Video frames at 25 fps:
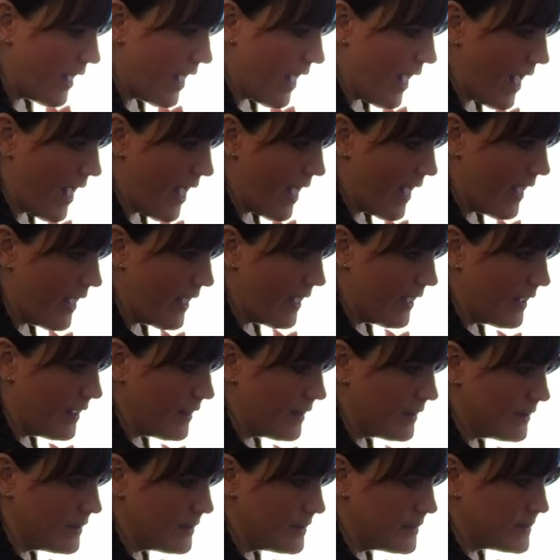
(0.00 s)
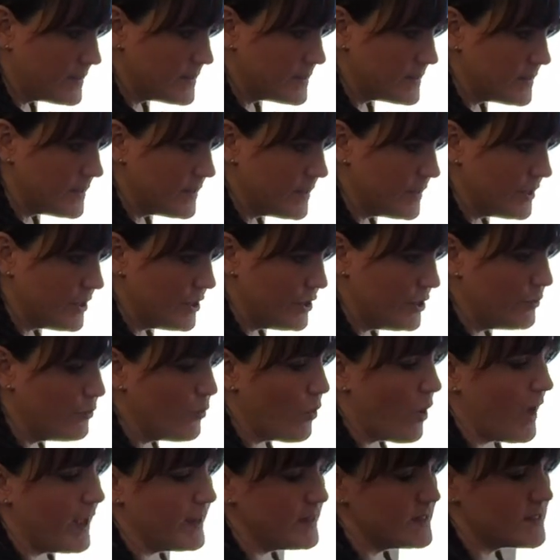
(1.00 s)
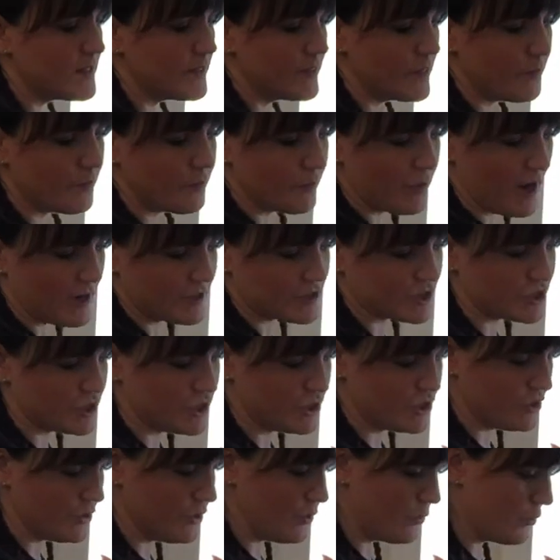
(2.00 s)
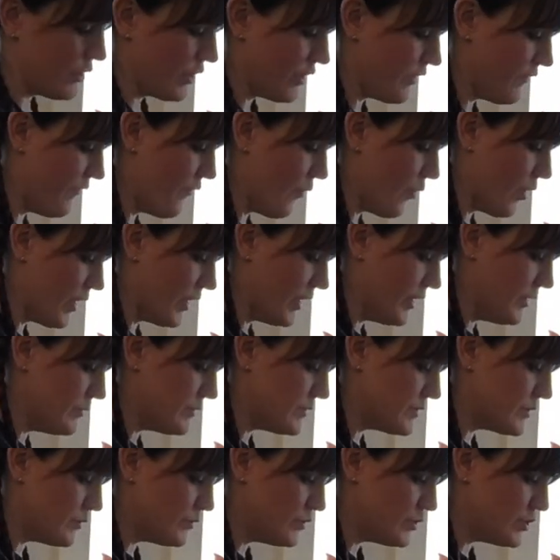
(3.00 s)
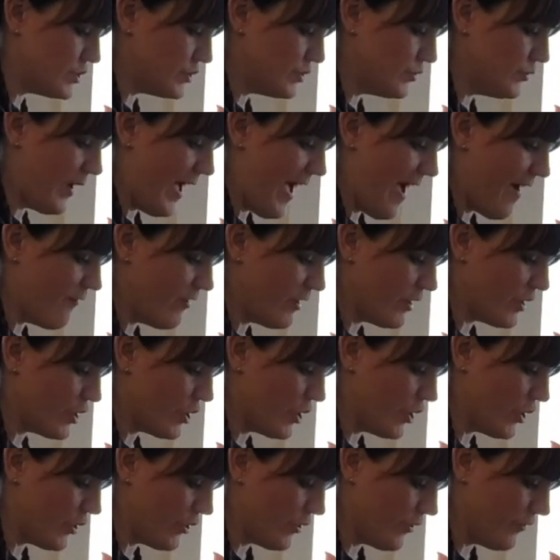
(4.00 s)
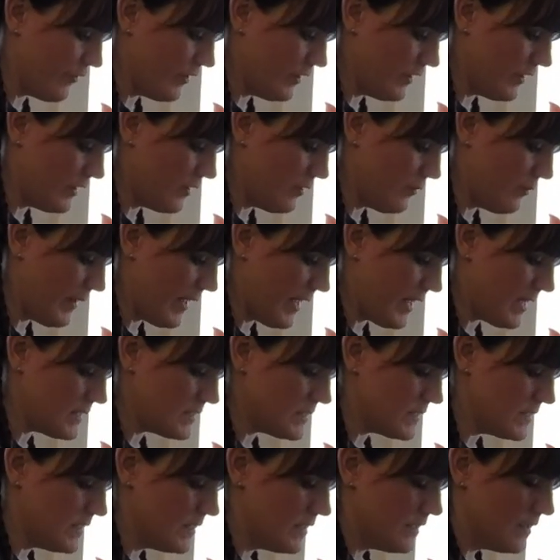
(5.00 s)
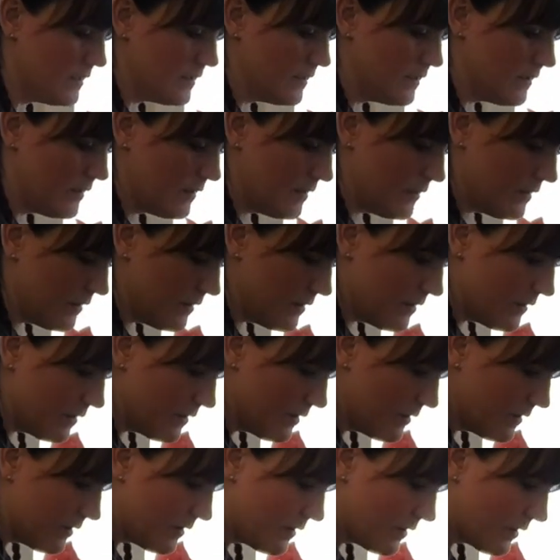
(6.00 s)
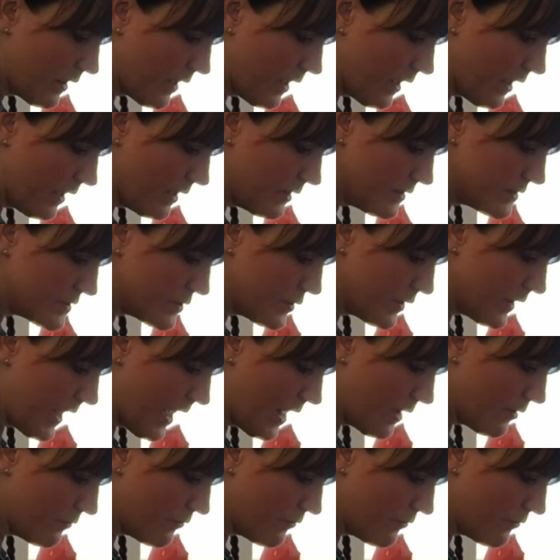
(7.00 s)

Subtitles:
And you want the brush to do the work for you, so do have it curve a little bit. Okay, so again,